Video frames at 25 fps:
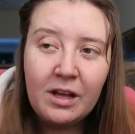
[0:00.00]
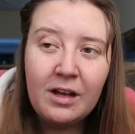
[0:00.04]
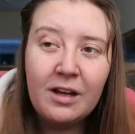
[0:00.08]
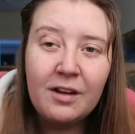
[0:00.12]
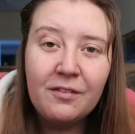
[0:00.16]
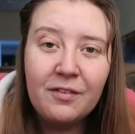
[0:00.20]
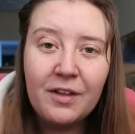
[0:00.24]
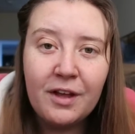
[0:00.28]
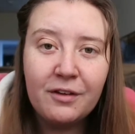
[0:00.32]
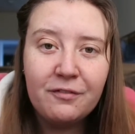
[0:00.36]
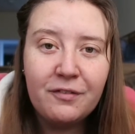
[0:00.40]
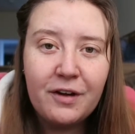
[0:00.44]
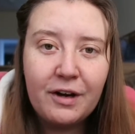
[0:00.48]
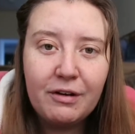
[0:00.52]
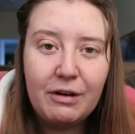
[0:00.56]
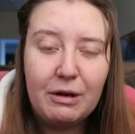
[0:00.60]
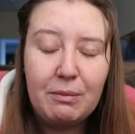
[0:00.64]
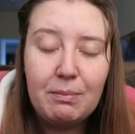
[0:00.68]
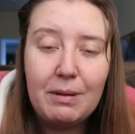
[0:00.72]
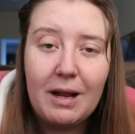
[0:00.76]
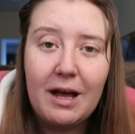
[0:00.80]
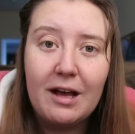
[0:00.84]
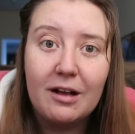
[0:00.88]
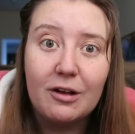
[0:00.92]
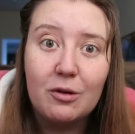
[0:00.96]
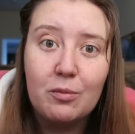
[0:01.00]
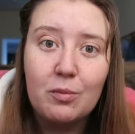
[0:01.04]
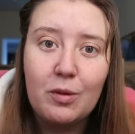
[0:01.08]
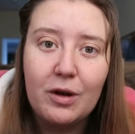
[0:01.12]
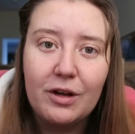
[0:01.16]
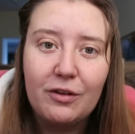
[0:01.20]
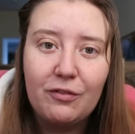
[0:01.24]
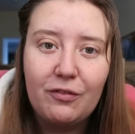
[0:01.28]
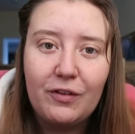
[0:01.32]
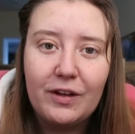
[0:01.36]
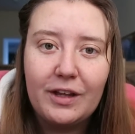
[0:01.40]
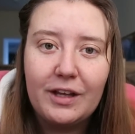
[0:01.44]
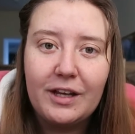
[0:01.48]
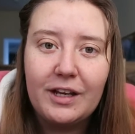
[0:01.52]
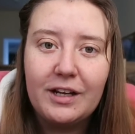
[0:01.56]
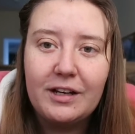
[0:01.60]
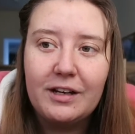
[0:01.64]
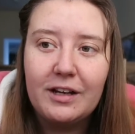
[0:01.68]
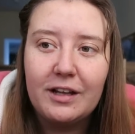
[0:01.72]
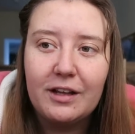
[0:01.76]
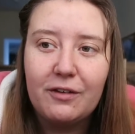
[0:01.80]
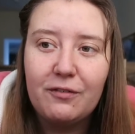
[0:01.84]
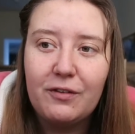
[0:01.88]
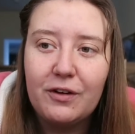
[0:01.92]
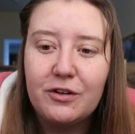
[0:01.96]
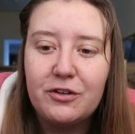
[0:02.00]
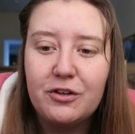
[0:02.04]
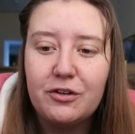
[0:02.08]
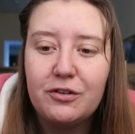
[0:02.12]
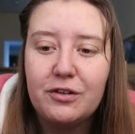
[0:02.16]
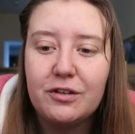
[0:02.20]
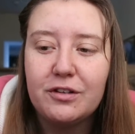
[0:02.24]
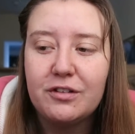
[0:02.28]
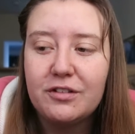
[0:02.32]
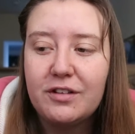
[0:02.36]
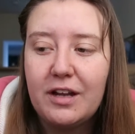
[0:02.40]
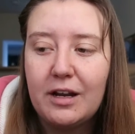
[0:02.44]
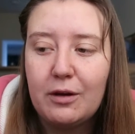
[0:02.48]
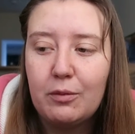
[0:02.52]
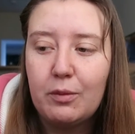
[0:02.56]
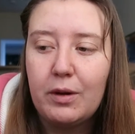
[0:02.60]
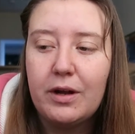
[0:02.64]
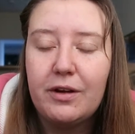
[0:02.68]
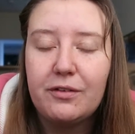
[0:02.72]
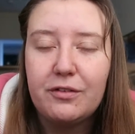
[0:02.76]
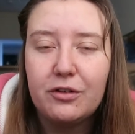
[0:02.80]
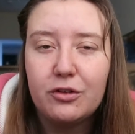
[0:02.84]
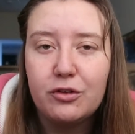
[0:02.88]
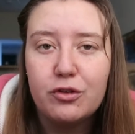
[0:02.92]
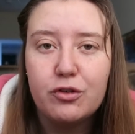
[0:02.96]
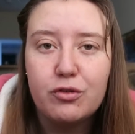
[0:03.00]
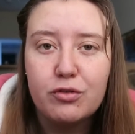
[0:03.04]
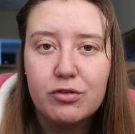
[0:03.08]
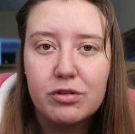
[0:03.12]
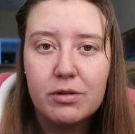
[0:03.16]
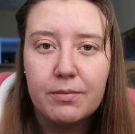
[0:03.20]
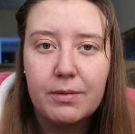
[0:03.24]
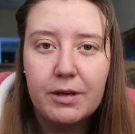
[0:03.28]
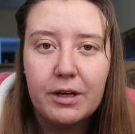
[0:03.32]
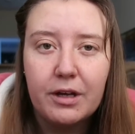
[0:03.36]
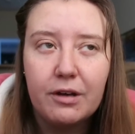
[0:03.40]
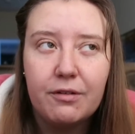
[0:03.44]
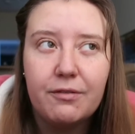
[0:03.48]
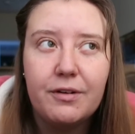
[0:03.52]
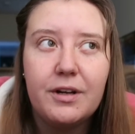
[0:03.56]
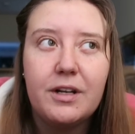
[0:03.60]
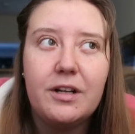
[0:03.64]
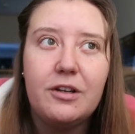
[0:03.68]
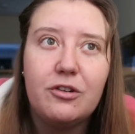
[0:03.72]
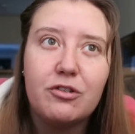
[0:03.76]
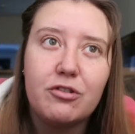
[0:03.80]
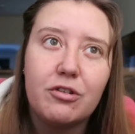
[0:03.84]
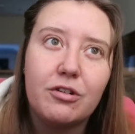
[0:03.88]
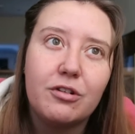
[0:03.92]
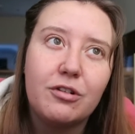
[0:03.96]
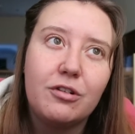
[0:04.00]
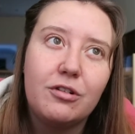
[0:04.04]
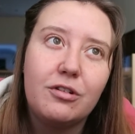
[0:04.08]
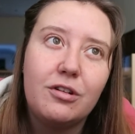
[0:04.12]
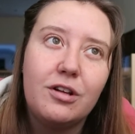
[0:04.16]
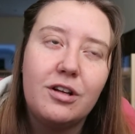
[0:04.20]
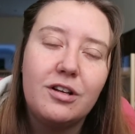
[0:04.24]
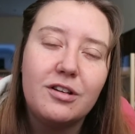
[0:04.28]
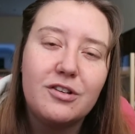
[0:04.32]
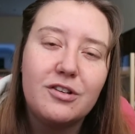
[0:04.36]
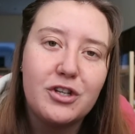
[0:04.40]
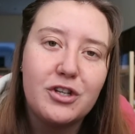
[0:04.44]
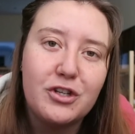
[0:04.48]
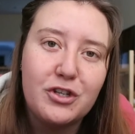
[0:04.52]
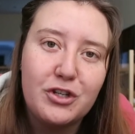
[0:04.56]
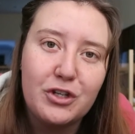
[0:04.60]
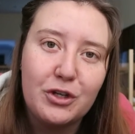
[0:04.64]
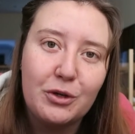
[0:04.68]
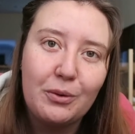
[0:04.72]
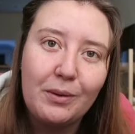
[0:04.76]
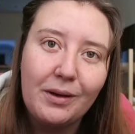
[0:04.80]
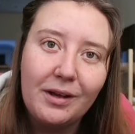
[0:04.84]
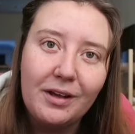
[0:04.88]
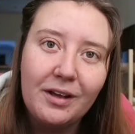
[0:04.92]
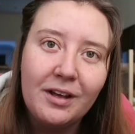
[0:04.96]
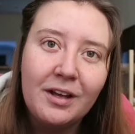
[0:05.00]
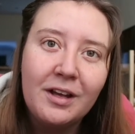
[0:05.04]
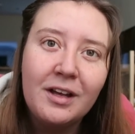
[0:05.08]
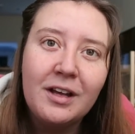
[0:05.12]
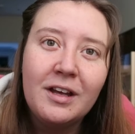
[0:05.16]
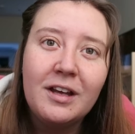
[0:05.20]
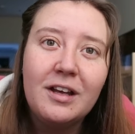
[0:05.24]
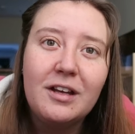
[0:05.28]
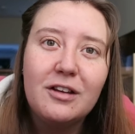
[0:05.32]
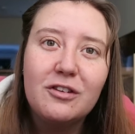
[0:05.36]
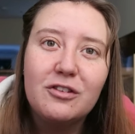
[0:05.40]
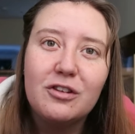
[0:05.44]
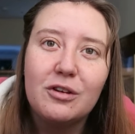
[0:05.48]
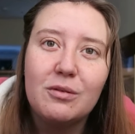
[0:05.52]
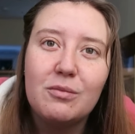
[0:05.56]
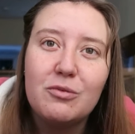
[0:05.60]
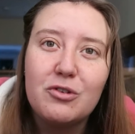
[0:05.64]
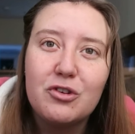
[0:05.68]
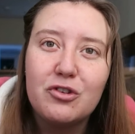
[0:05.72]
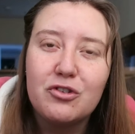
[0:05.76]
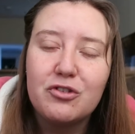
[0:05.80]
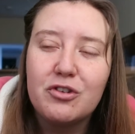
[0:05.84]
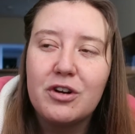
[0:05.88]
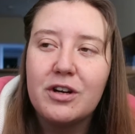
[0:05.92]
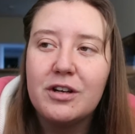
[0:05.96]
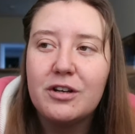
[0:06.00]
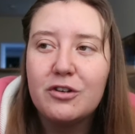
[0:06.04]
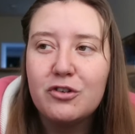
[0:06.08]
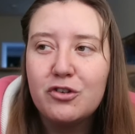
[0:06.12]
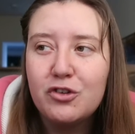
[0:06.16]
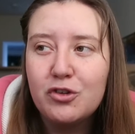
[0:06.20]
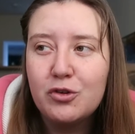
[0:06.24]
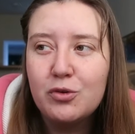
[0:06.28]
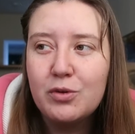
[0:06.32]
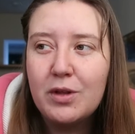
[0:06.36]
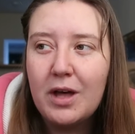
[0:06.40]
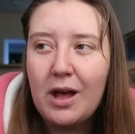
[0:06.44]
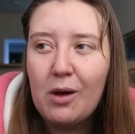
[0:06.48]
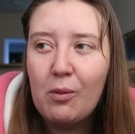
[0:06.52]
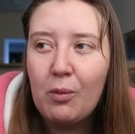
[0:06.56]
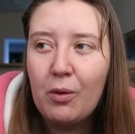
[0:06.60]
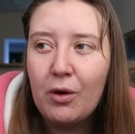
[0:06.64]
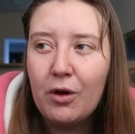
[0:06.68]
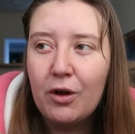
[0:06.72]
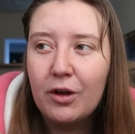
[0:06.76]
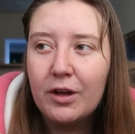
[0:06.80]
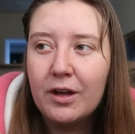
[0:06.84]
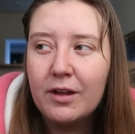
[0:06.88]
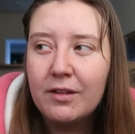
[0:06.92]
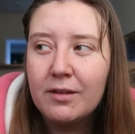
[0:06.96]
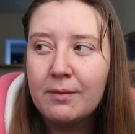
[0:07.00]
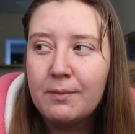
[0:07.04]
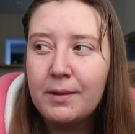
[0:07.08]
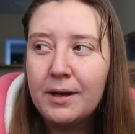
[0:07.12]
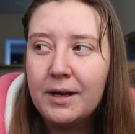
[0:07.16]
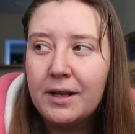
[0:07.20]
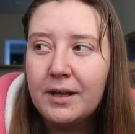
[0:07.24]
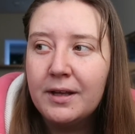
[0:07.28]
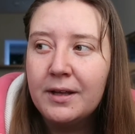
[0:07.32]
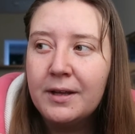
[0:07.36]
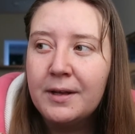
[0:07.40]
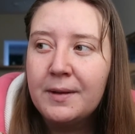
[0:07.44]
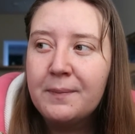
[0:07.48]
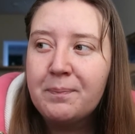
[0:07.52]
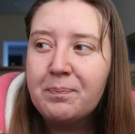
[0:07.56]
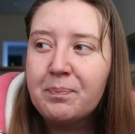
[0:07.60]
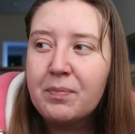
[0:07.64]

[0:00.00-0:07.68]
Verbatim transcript: have that very black and white thinking like if I don't understand why I have to do something I really struggle to do it so I'm just trying to do that work at the minute